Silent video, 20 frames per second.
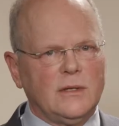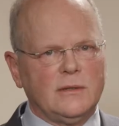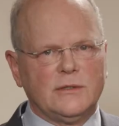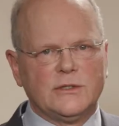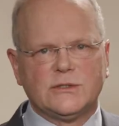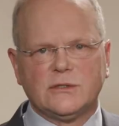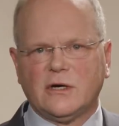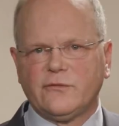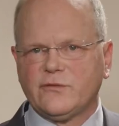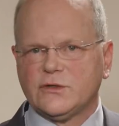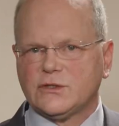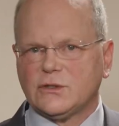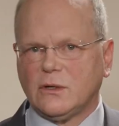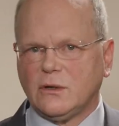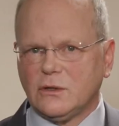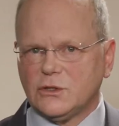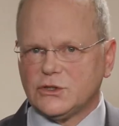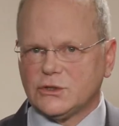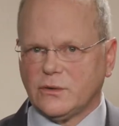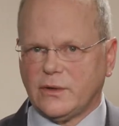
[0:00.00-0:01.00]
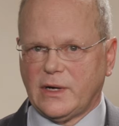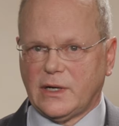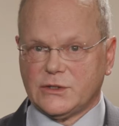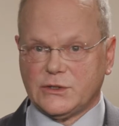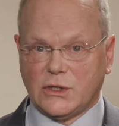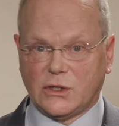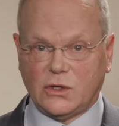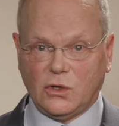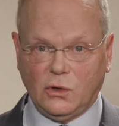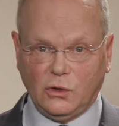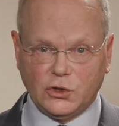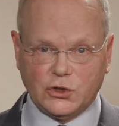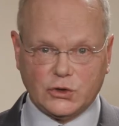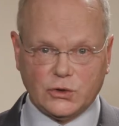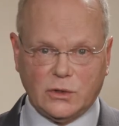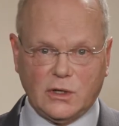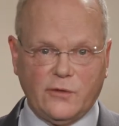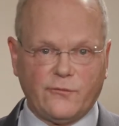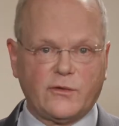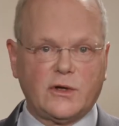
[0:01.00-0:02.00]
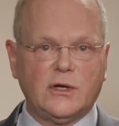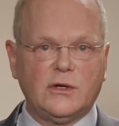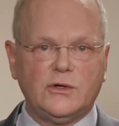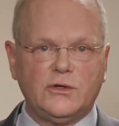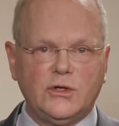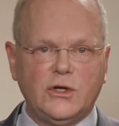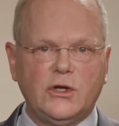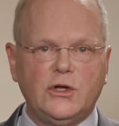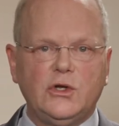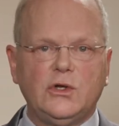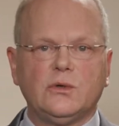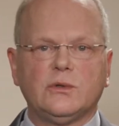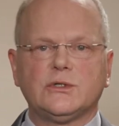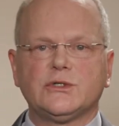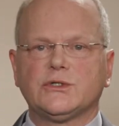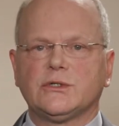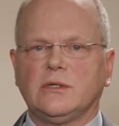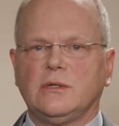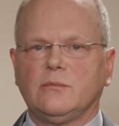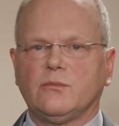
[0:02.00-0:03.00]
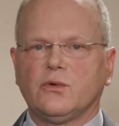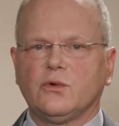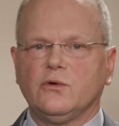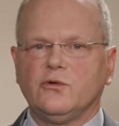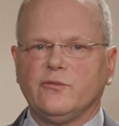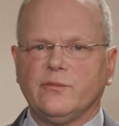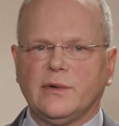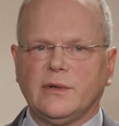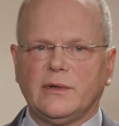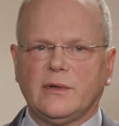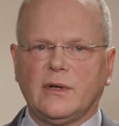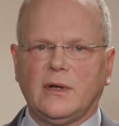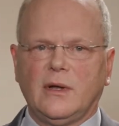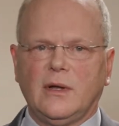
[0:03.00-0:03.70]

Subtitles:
This office also has a culture of continuous improvement.